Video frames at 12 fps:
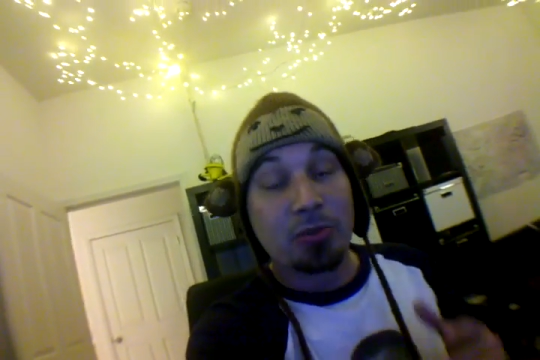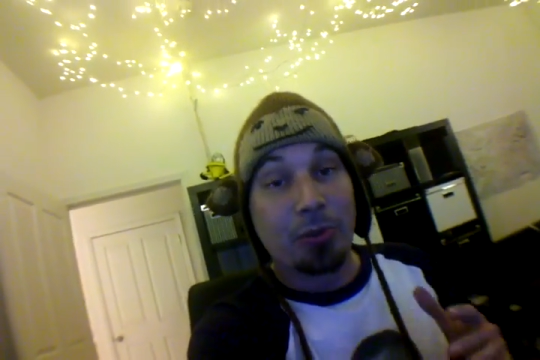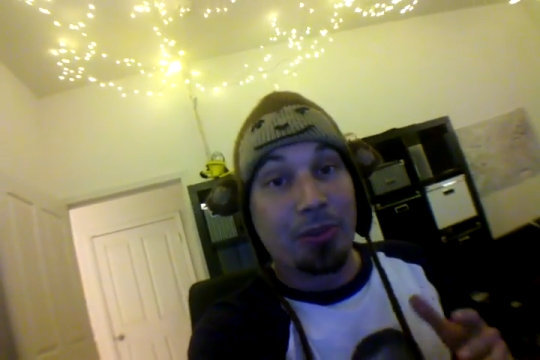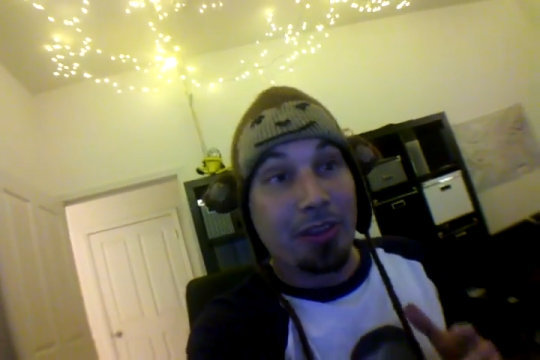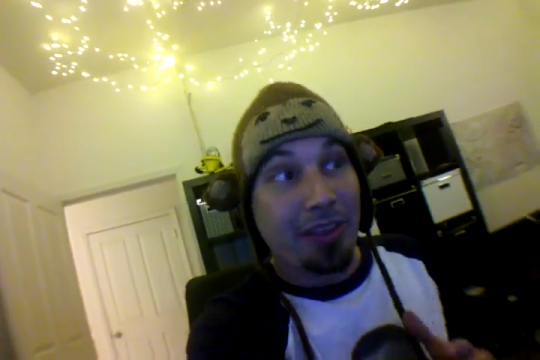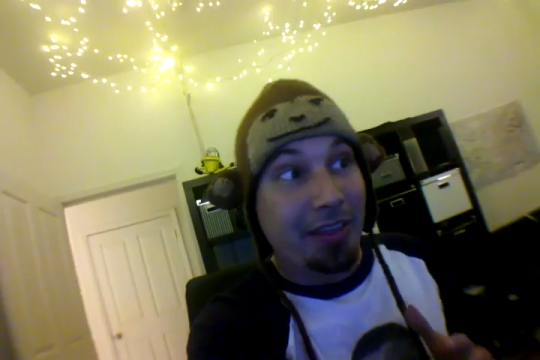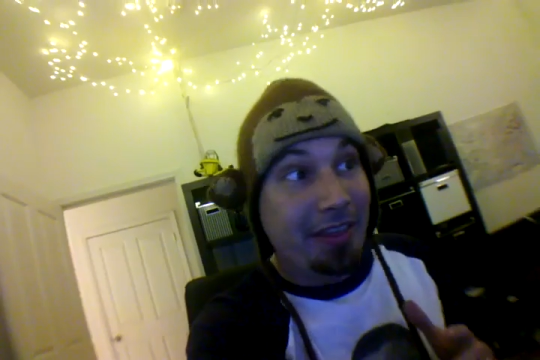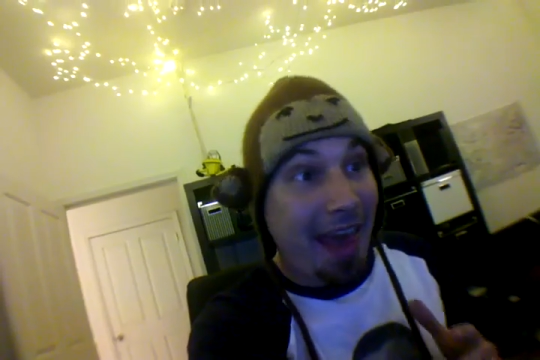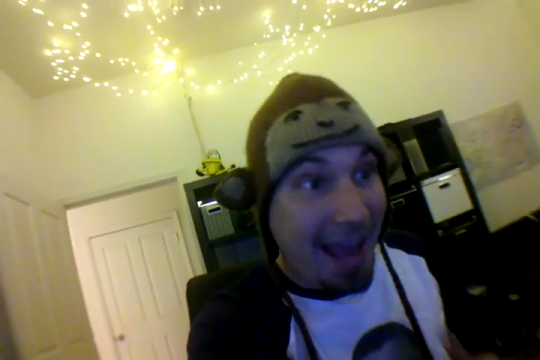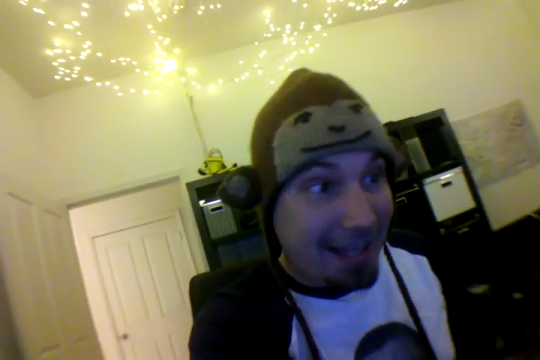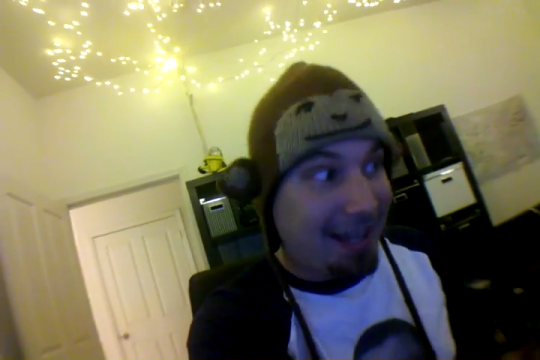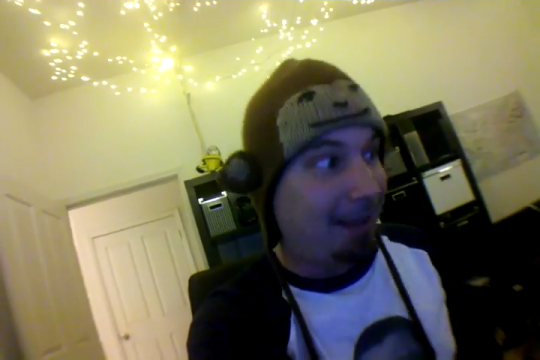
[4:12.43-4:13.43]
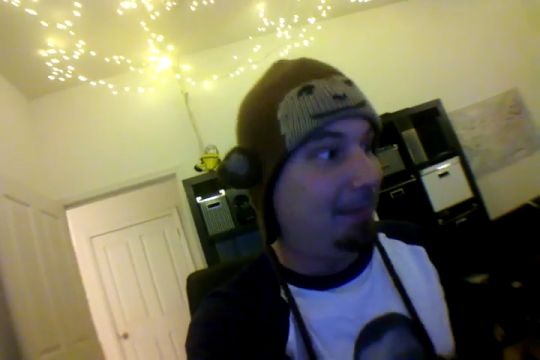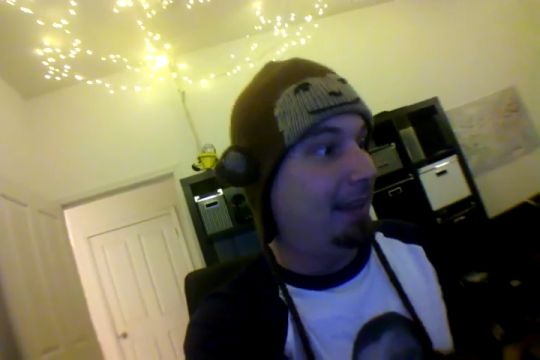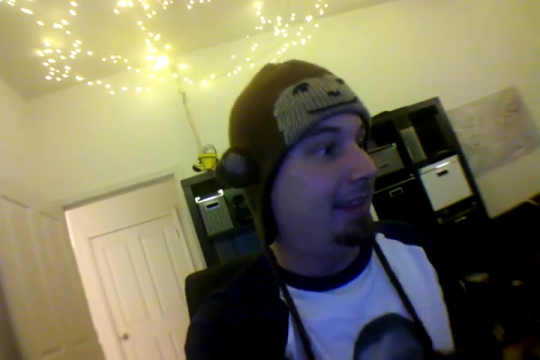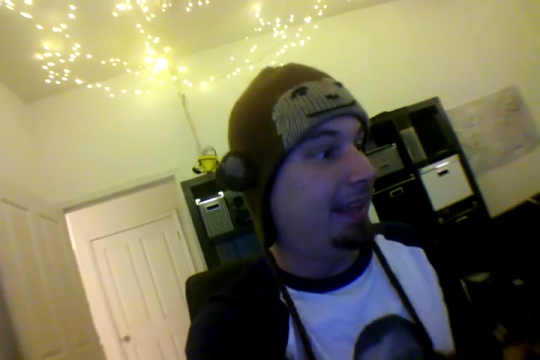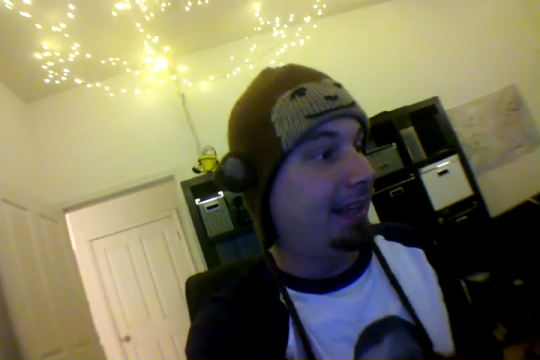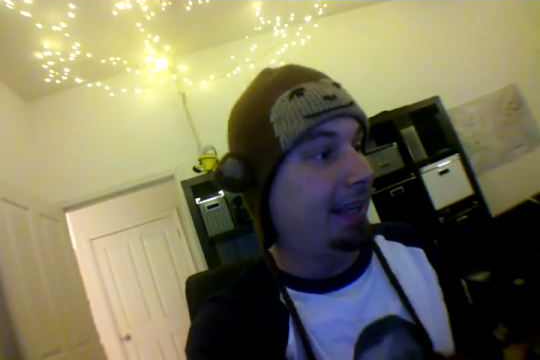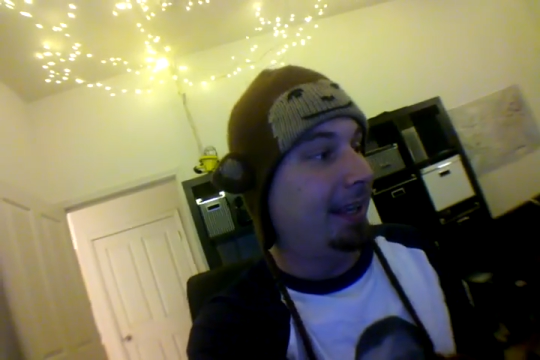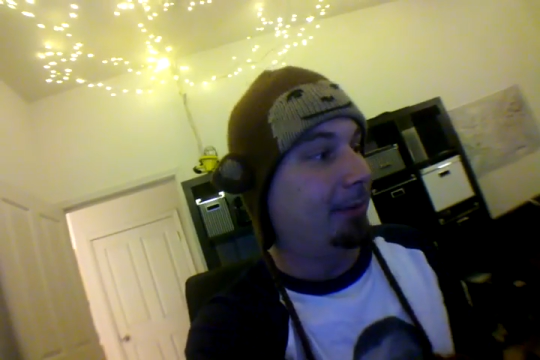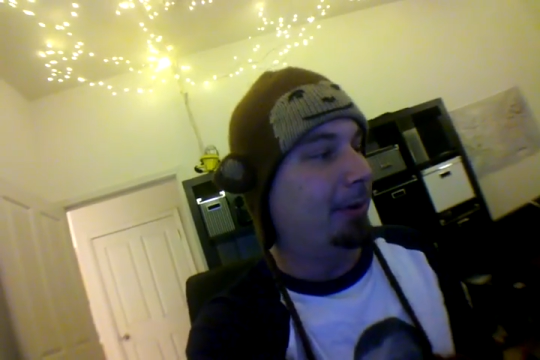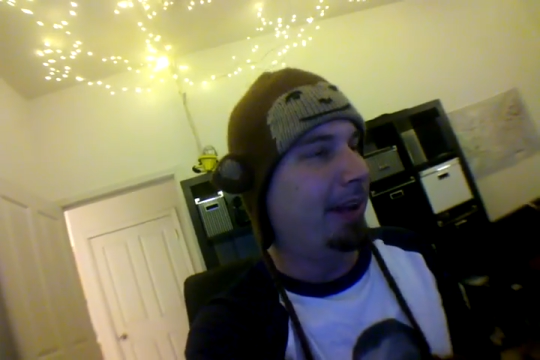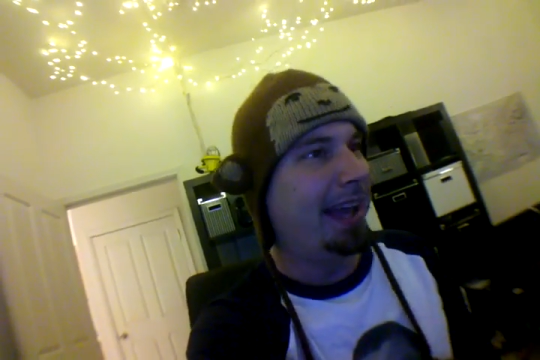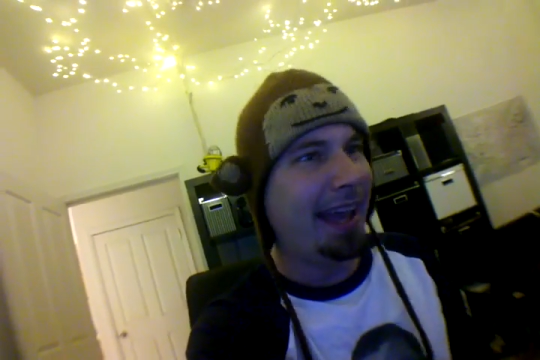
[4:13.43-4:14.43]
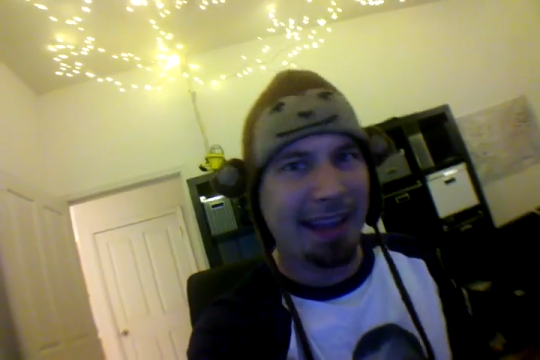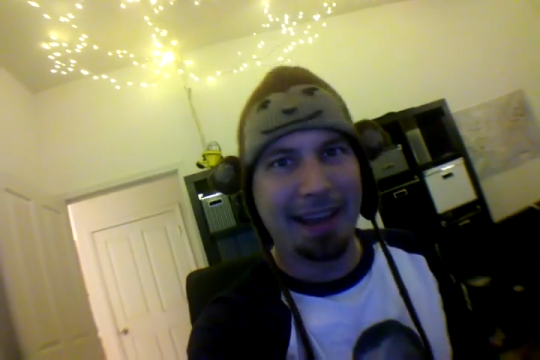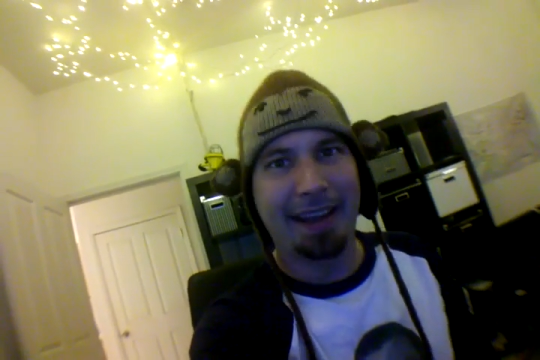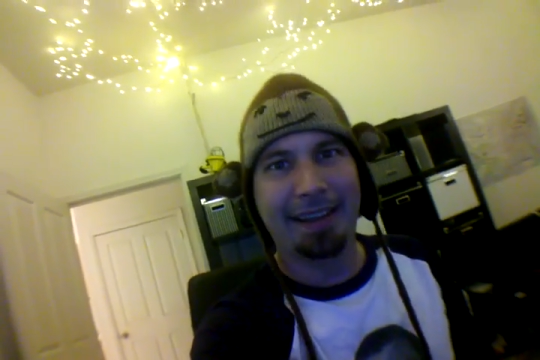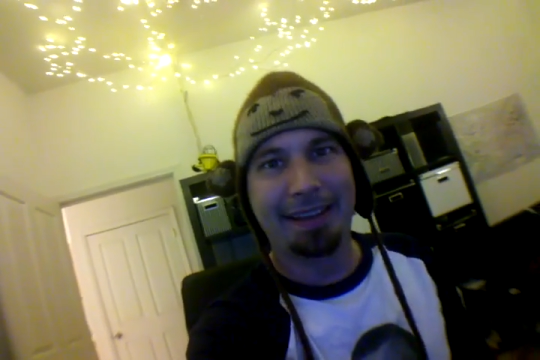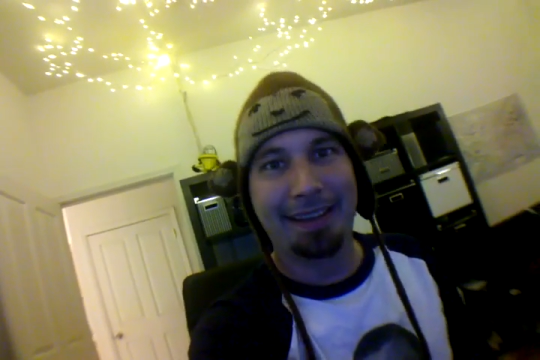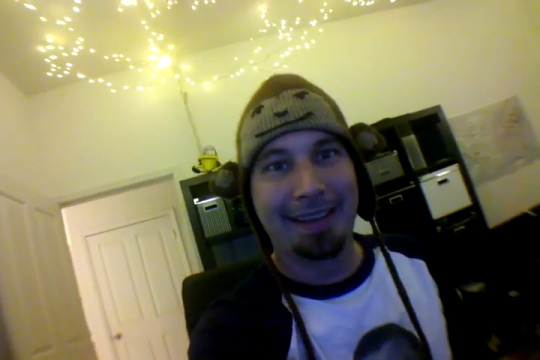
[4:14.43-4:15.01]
So then that got me thinking, well, hey,